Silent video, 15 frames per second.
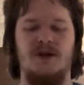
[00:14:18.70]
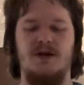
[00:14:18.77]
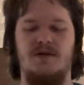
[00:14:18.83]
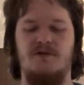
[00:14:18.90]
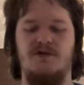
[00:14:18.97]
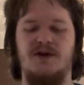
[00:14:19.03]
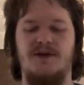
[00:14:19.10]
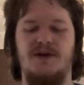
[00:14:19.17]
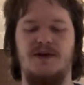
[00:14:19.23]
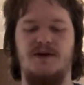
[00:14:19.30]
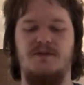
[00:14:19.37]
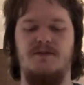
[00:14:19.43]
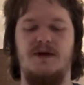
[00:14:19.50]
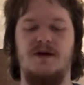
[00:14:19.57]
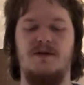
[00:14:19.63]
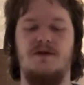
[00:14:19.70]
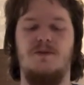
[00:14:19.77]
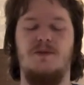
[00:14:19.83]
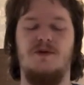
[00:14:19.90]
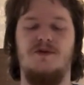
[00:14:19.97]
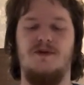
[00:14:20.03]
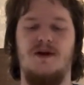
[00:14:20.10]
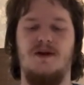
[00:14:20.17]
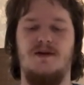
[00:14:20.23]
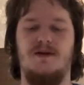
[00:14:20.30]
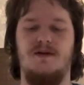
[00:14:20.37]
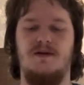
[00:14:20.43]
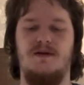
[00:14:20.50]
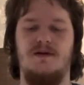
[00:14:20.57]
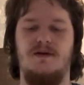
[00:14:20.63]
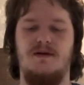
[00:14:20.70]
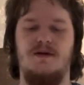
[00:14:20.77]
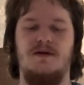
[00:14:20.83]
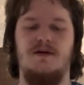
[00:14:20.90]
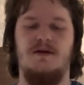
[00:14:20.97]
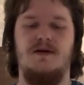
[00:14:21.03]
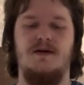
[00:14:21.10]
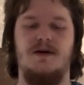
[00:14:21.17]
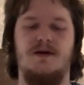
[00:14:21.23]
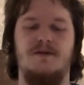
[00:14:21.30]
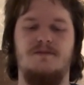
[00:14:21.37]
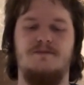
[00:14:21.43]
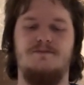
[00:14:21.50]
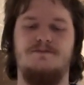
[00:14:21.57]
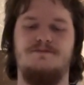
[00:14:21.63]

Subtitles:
which I think makes so much sense. And